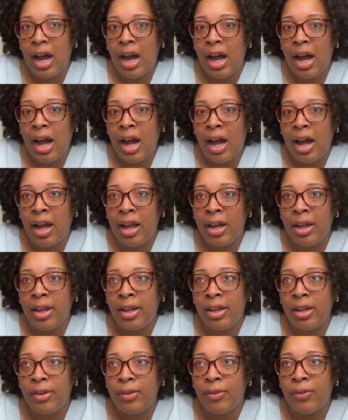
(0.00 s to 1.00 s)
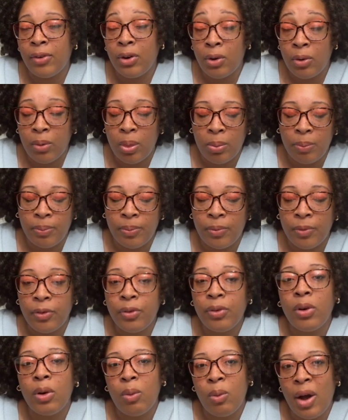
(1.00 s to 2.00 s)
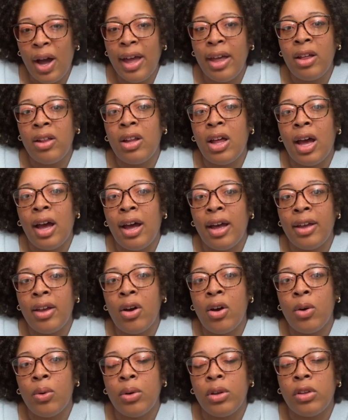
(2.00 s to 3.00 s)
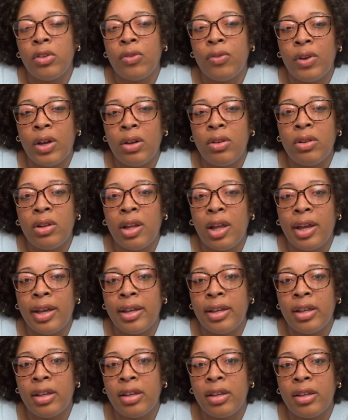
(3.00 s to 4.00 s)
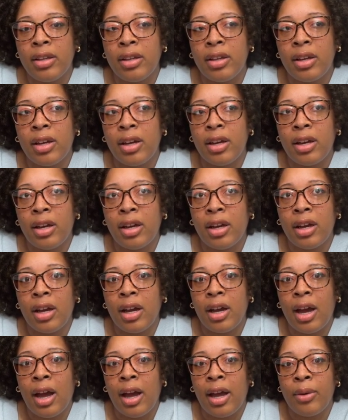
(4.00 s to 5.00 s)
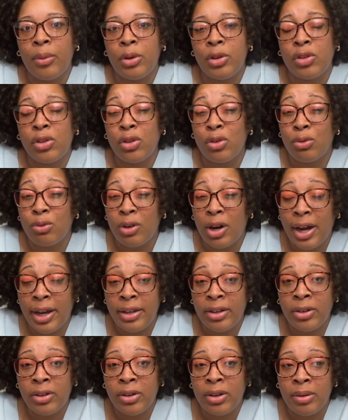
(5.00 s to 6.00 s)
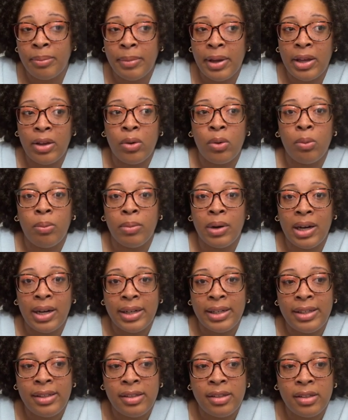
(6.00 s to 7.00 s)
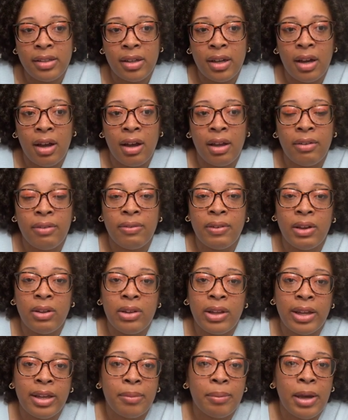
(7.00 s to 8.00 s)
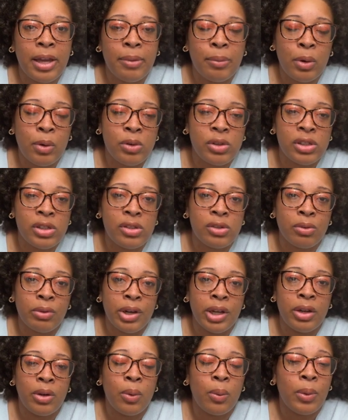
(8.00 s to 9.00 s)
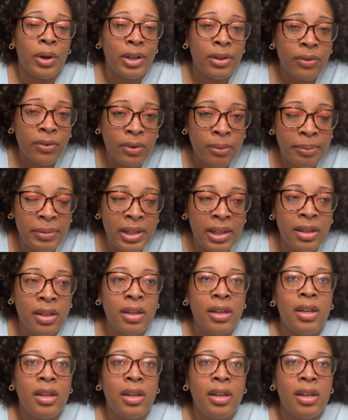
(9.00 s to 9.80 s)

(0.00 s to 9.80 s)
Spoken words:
I for a while I always felt like I was the rider in my own body. I felt like my emotions ran away from me,